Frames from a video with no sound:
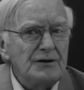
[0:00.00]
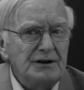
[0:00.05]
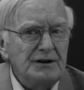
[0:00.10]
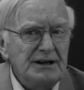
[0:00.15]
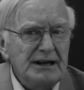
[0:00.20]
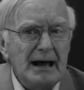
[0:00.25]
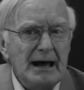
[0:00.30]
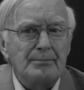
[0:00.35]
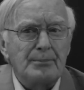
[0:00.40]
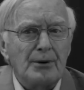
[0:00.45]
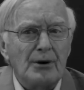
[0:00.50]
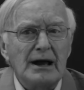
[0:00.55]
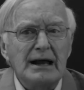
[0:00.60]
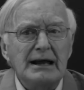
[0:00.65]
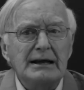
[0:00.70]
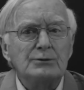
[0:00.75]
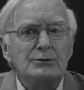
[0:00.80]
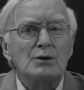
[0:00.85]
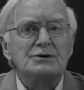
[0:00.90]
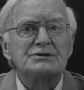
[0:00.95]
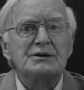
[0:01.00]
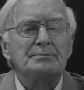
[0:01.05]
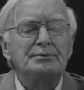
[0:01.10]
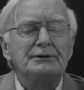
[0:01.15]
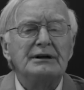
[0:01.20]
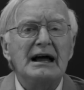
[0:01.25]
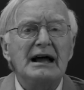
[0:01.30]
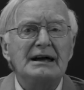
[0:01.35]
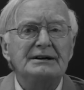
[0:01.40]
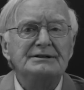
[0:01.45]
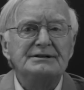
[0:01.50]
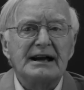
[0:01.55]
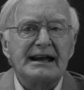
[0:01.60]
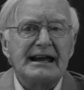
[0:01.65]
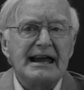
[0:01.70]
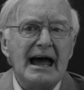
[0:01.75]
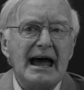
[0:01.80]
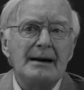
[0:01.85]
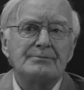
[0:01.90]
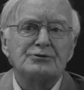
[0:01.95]
Dieppe Raid was a plan to
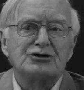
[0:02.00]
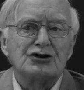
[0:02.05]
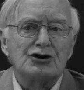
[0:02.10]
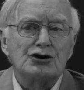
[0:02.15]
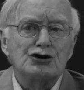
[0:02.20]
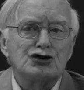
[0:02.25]
capture